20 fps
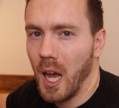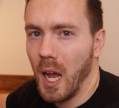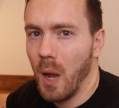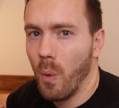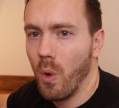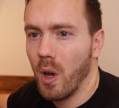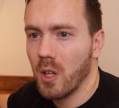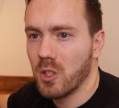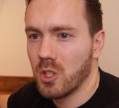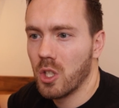I
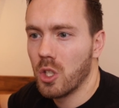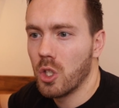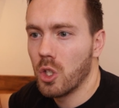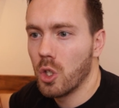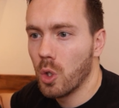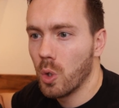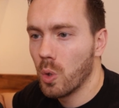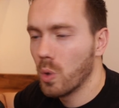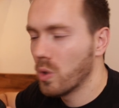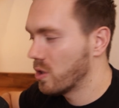want to
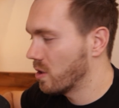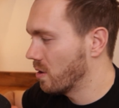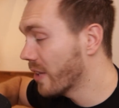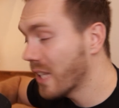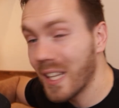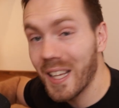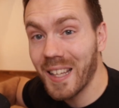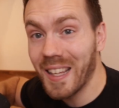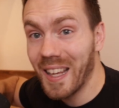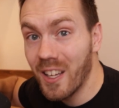use
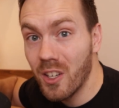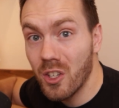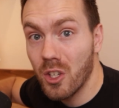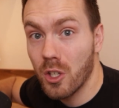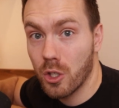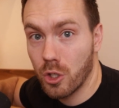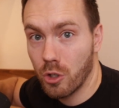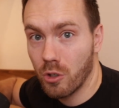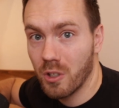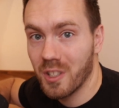leading
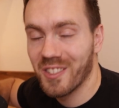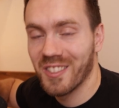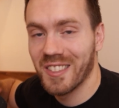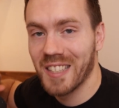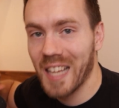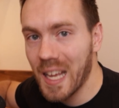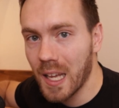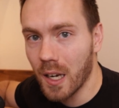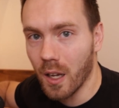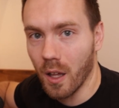industries
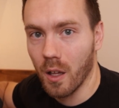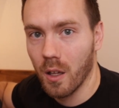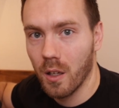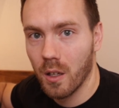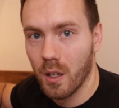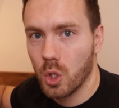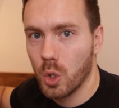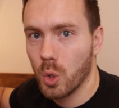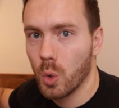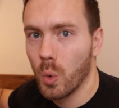data
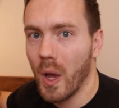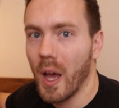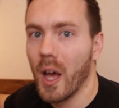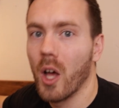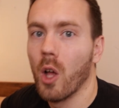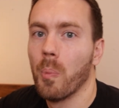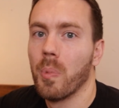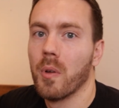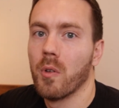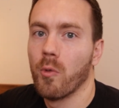to
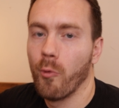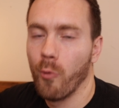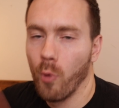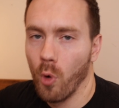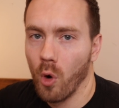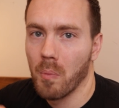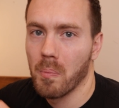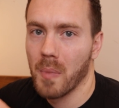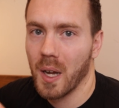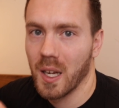help
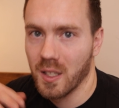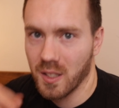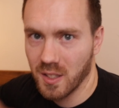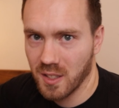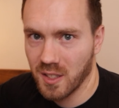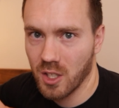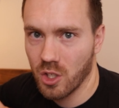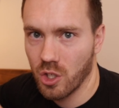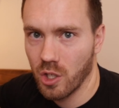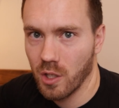inform my
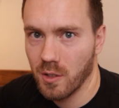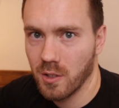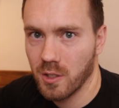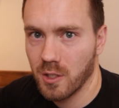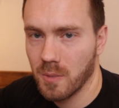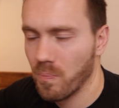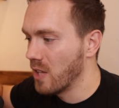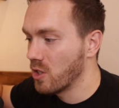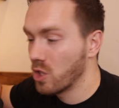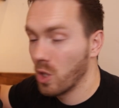
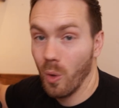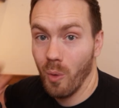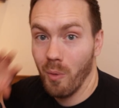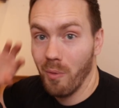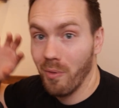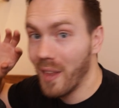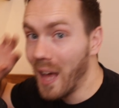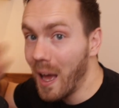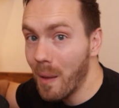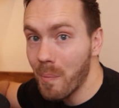decisions. And
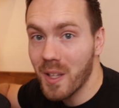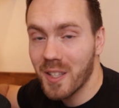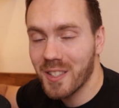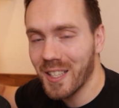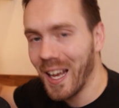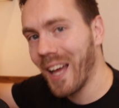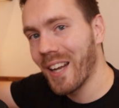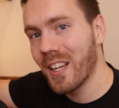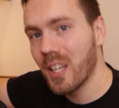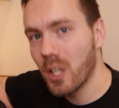so that means
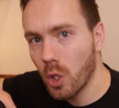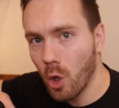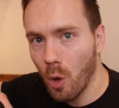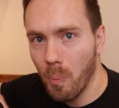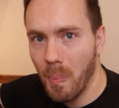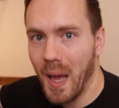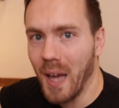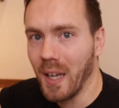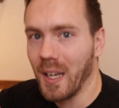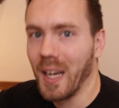I need to go
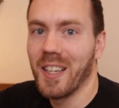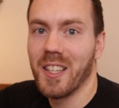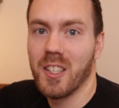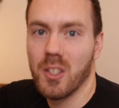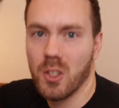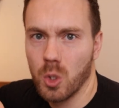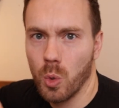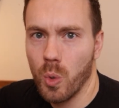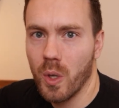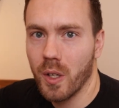back, I need
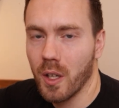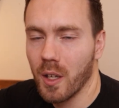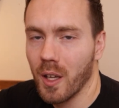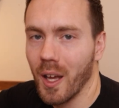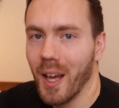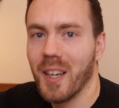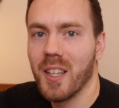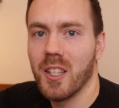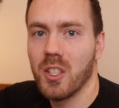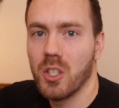to tweak it.
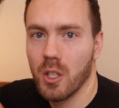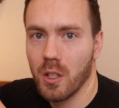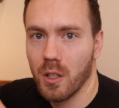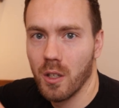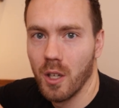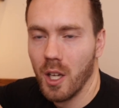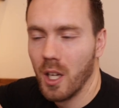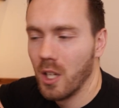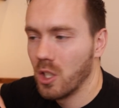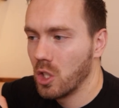I need to
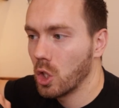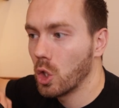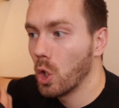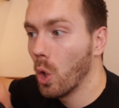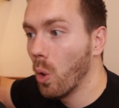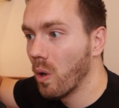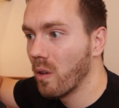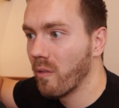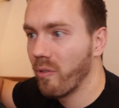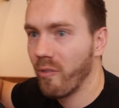
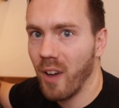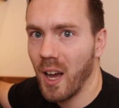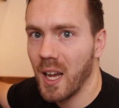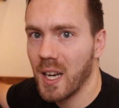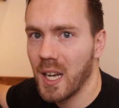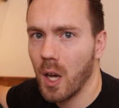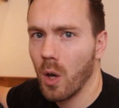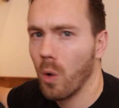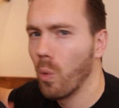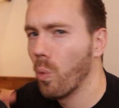go and
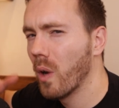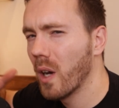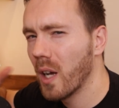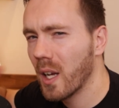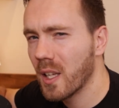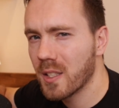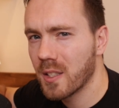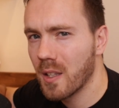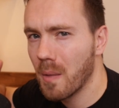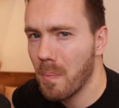find out,
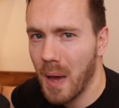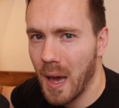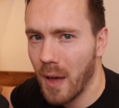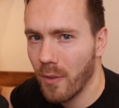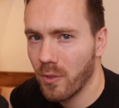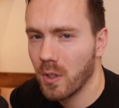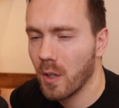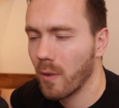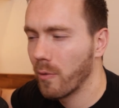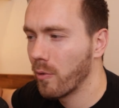why is the
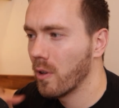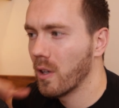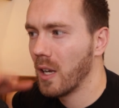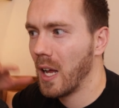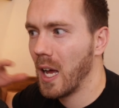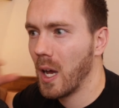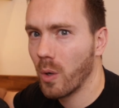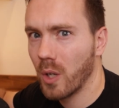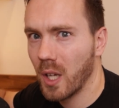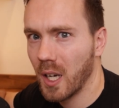math different?
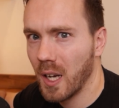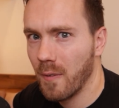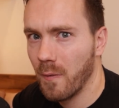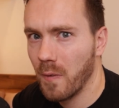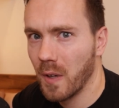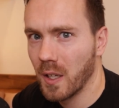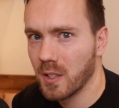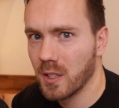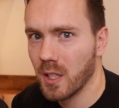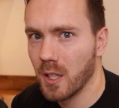How can I
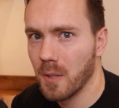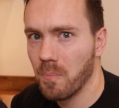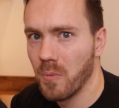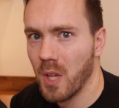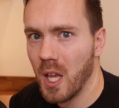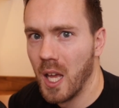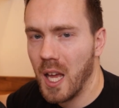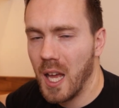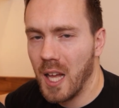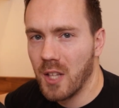fix it?
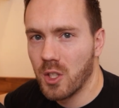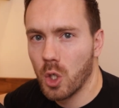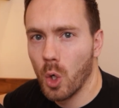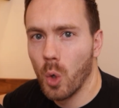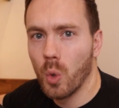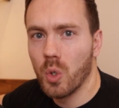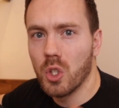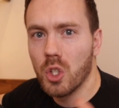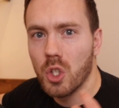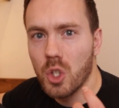And
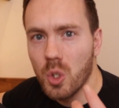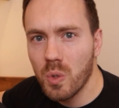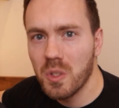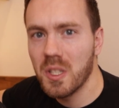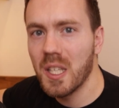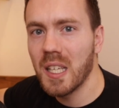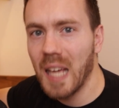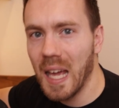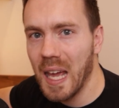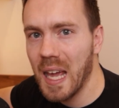so
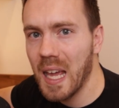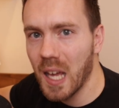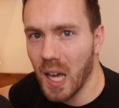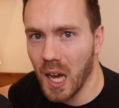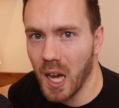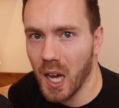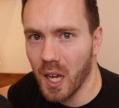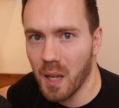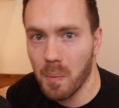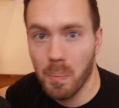using
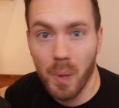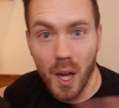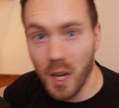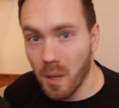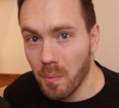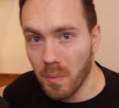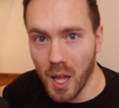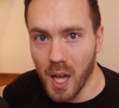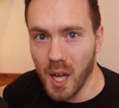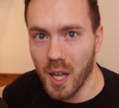AI,
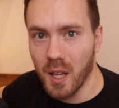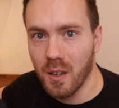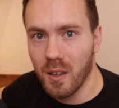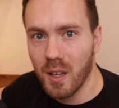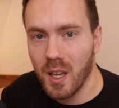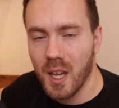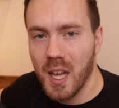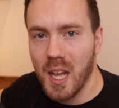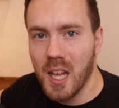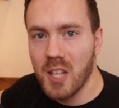bottom line,
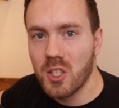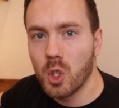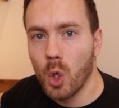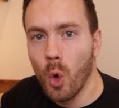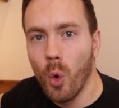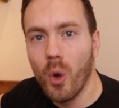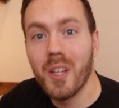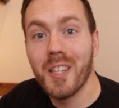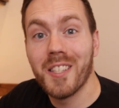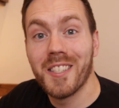is
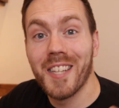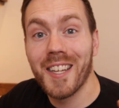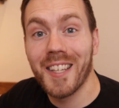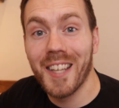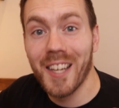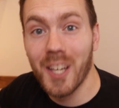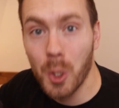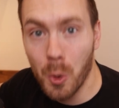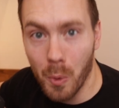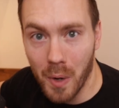going to
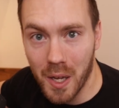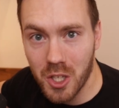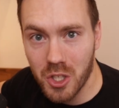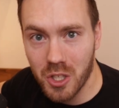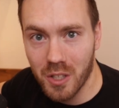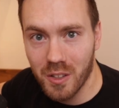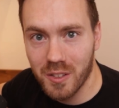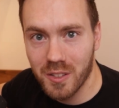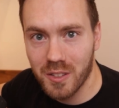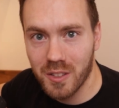take
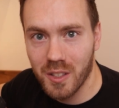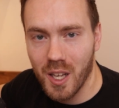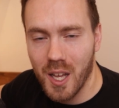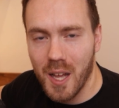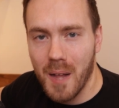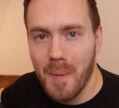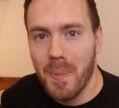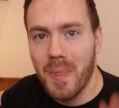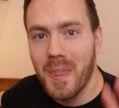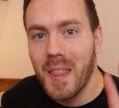iterations.
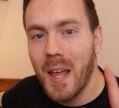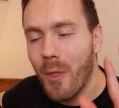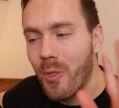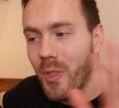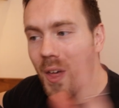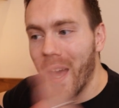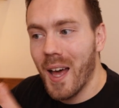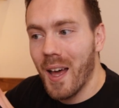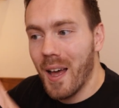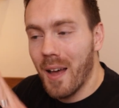Now
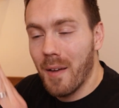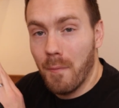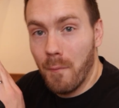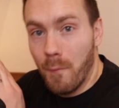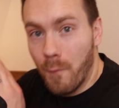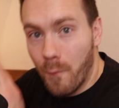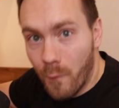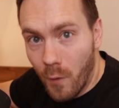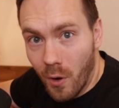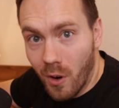that
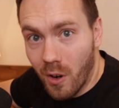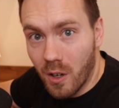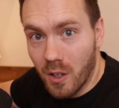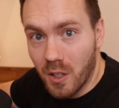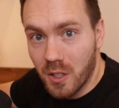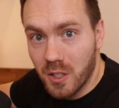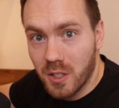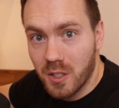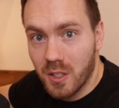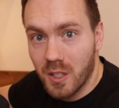at
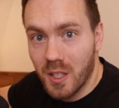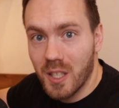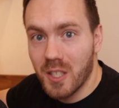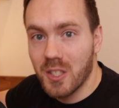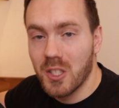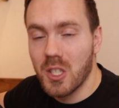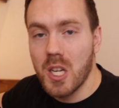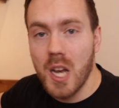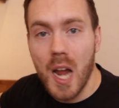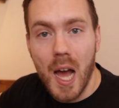first
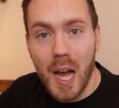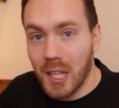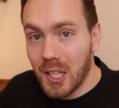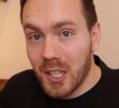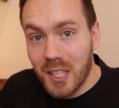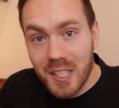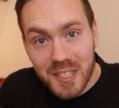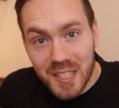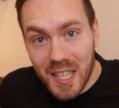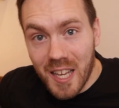is not
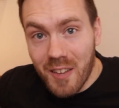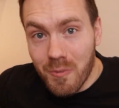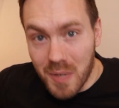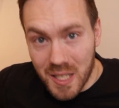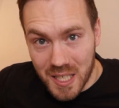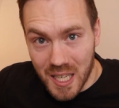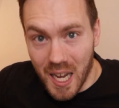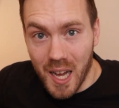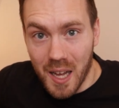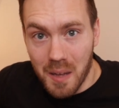going to save me
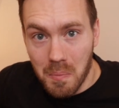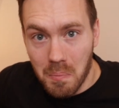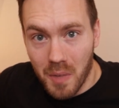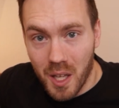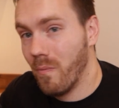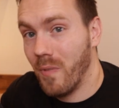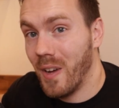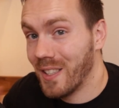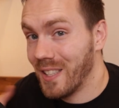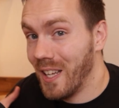time.
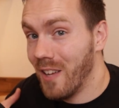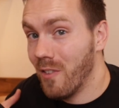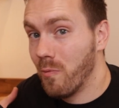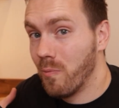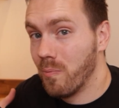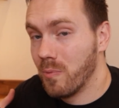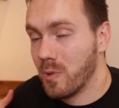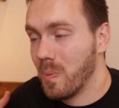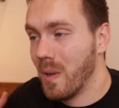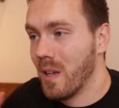In fact,
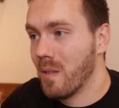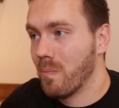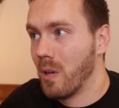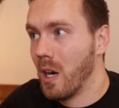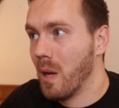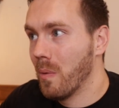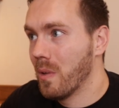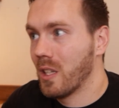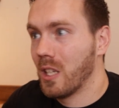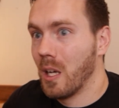I've spent
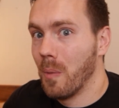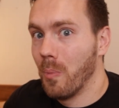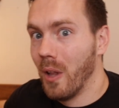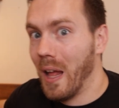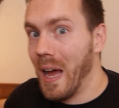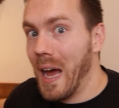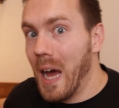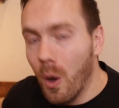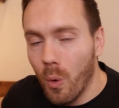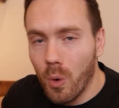probably a couple
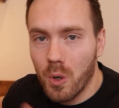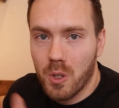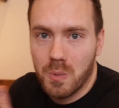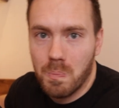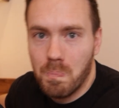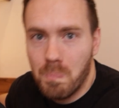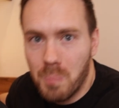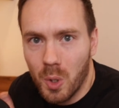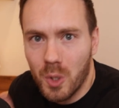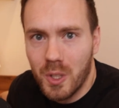hours
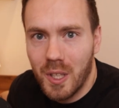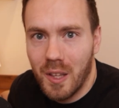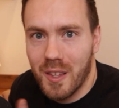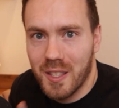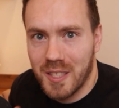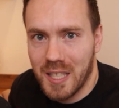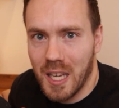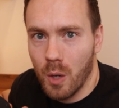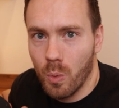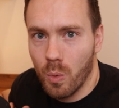building
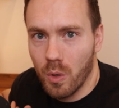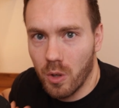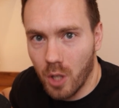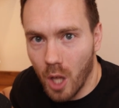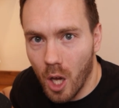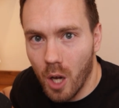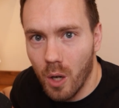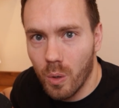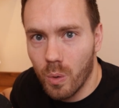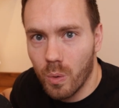this out with
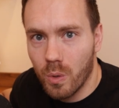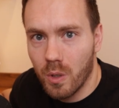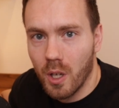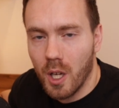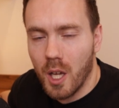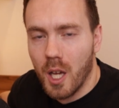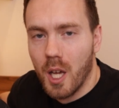code.